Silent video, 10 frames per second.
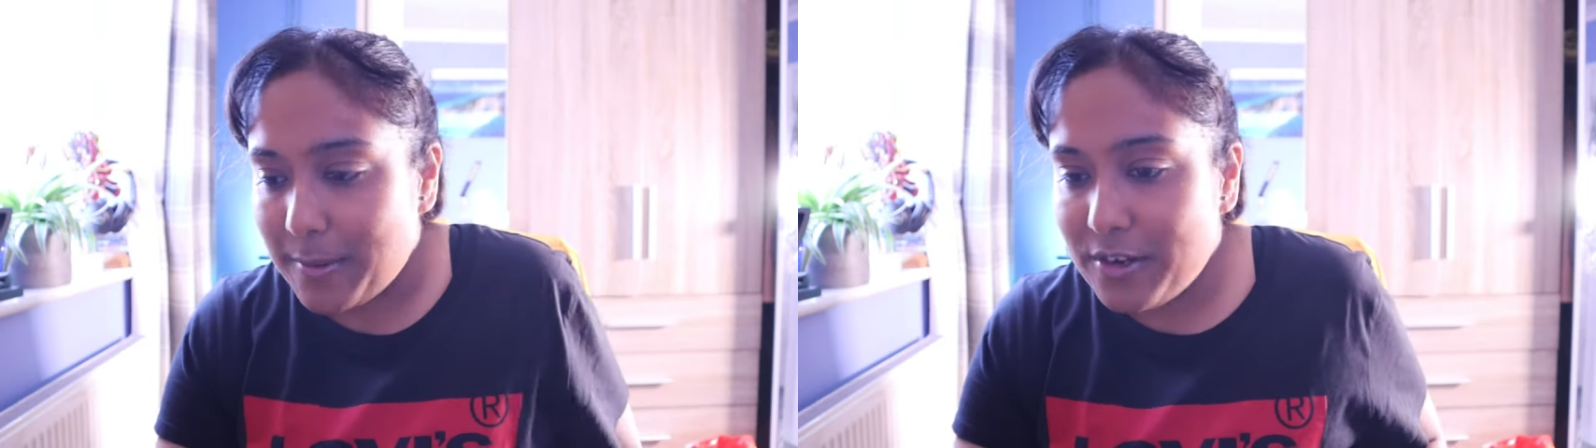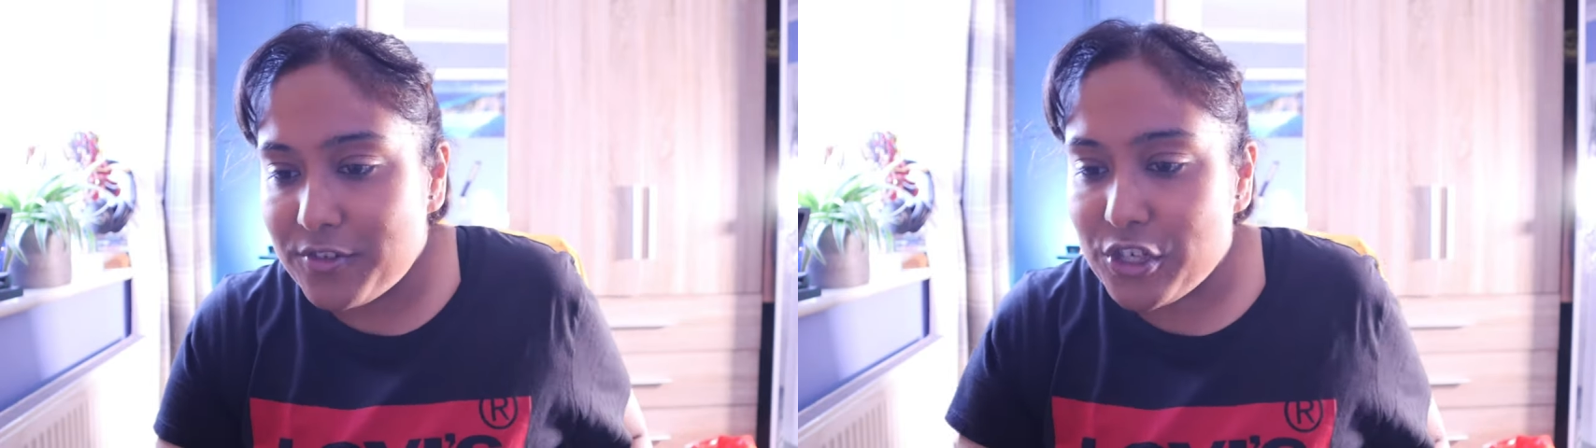
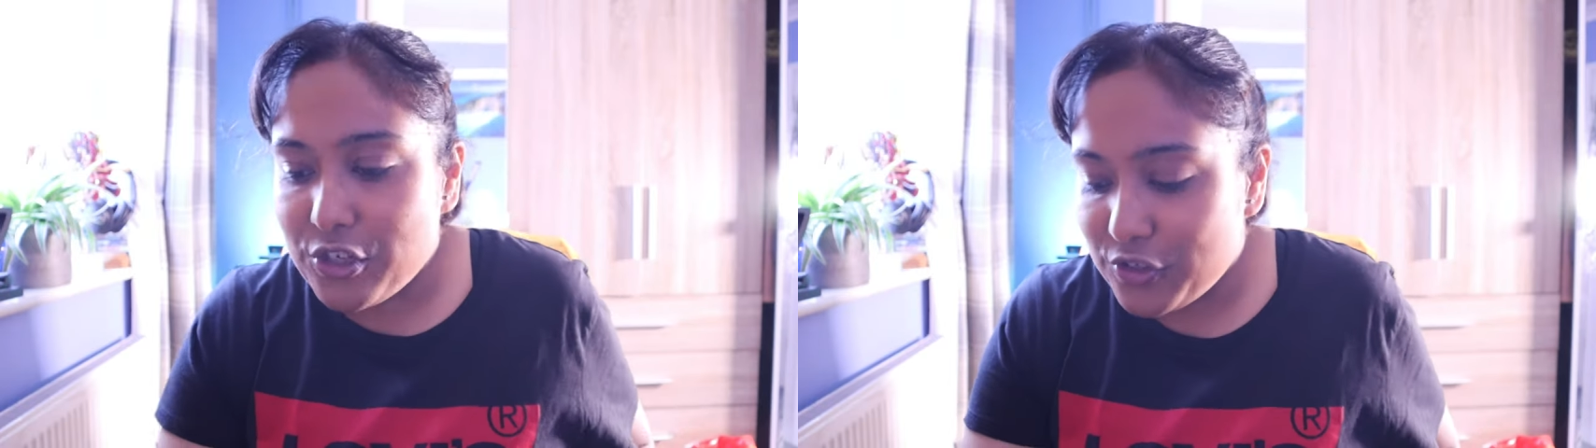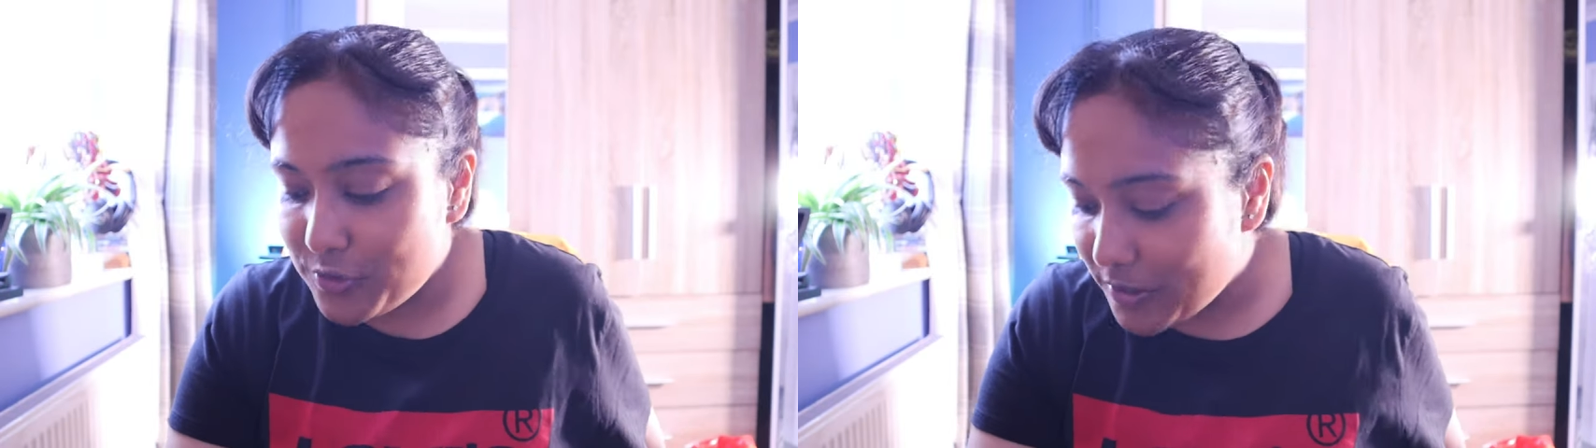I'm gonna have to
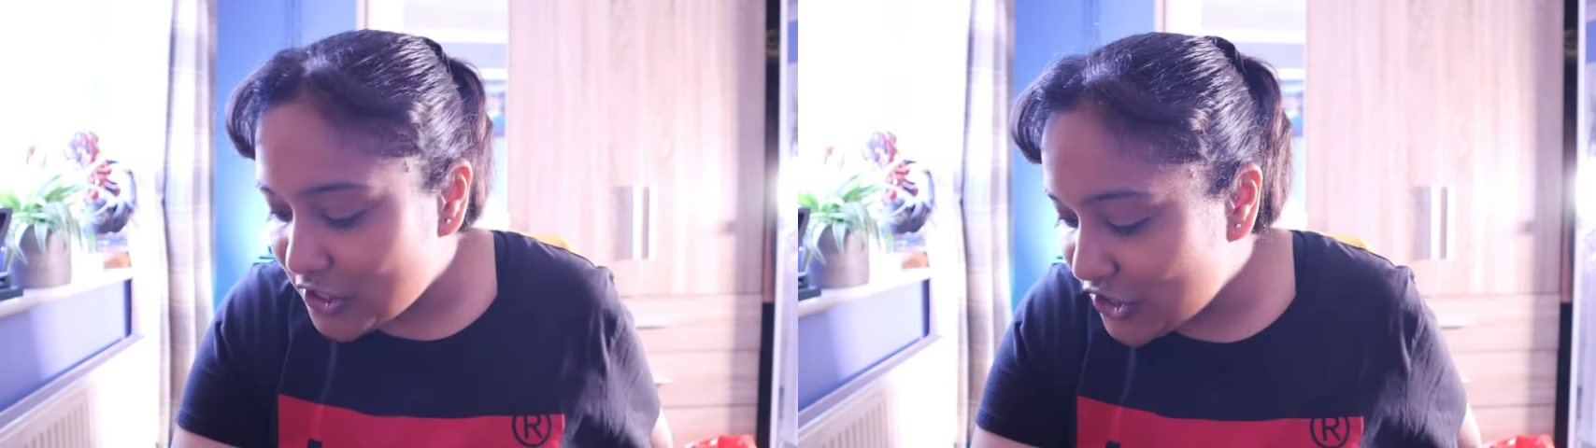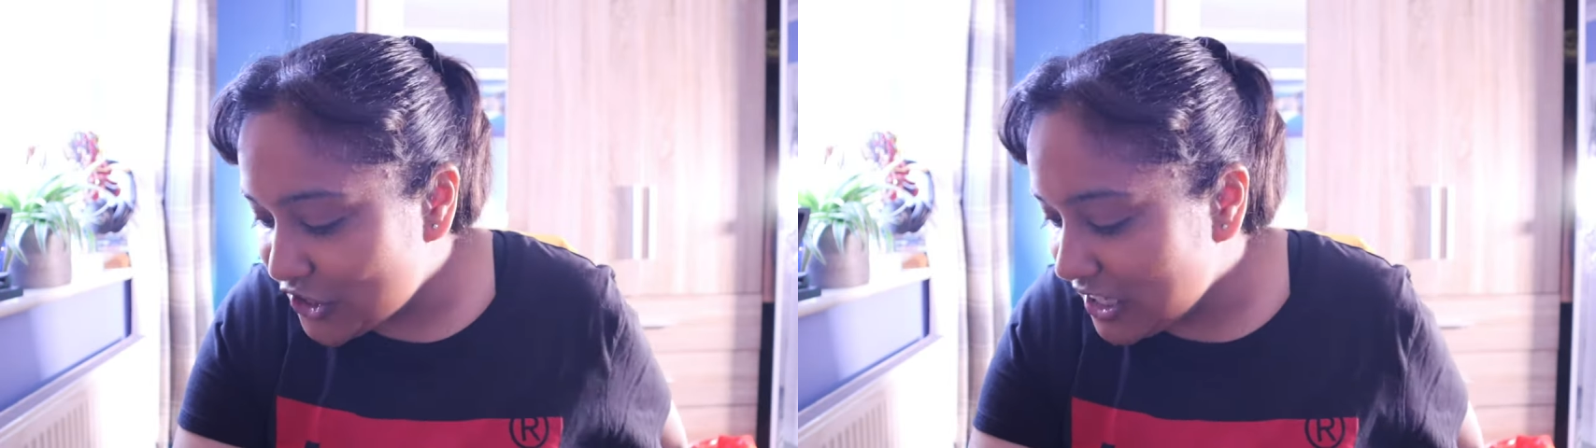use my
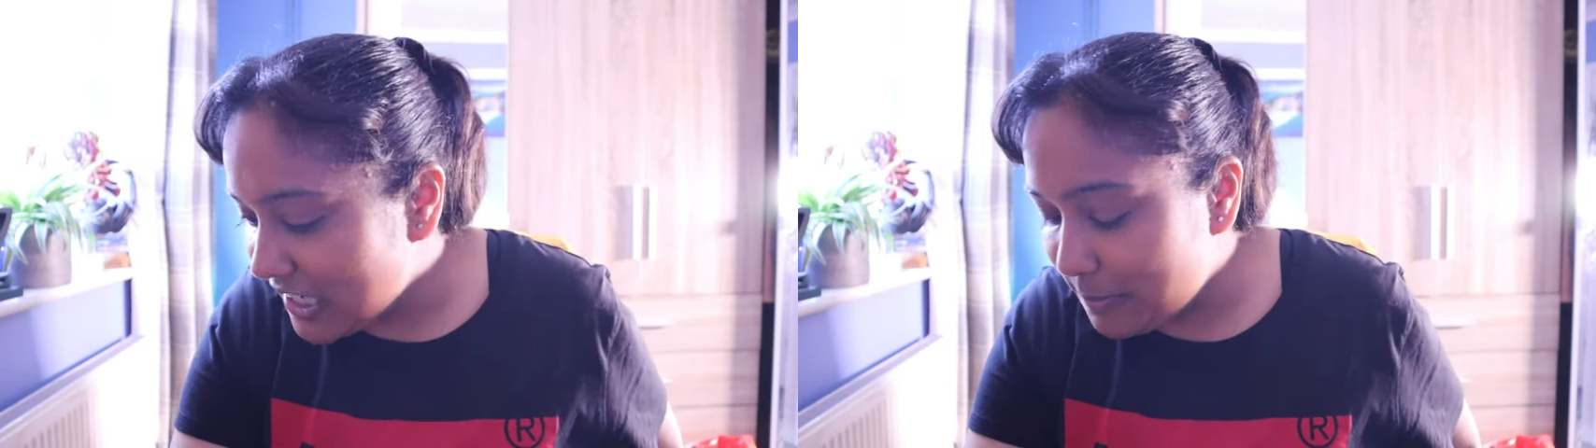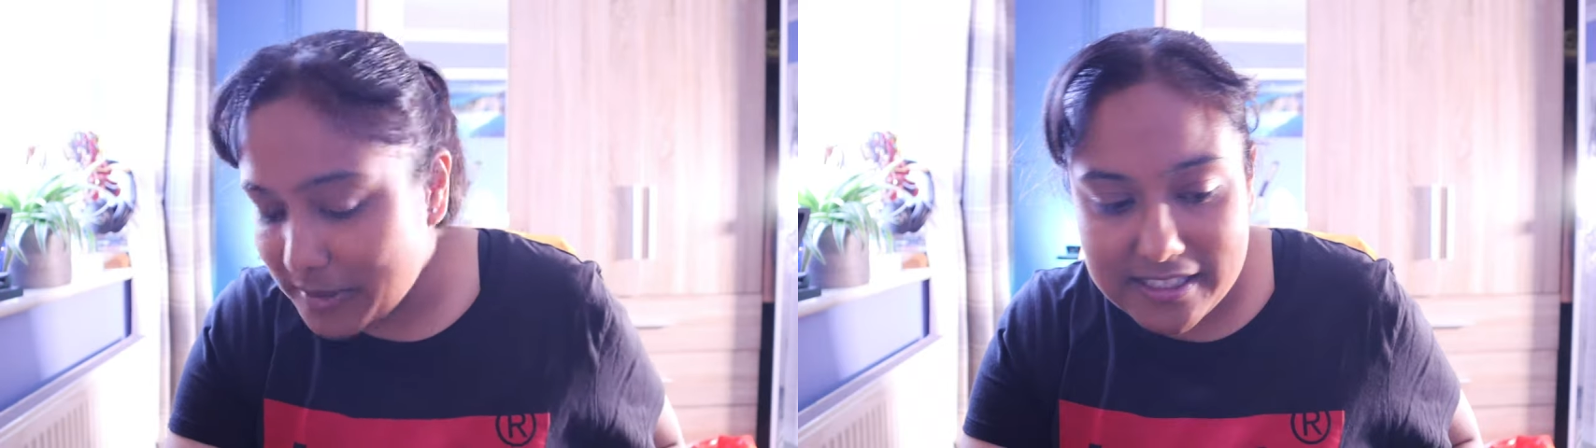
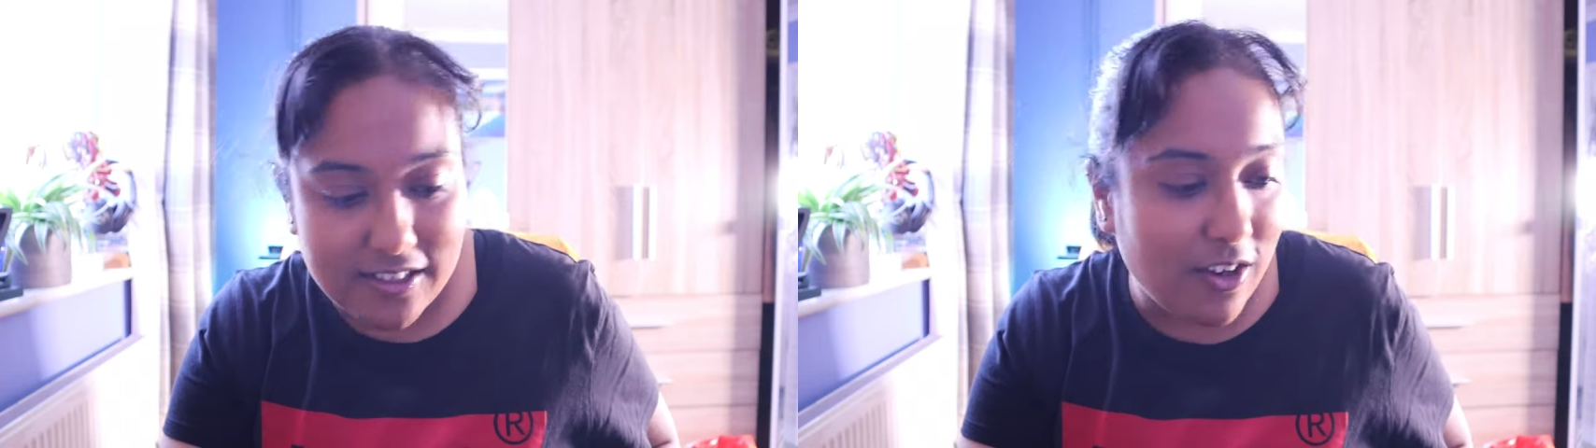shirt because I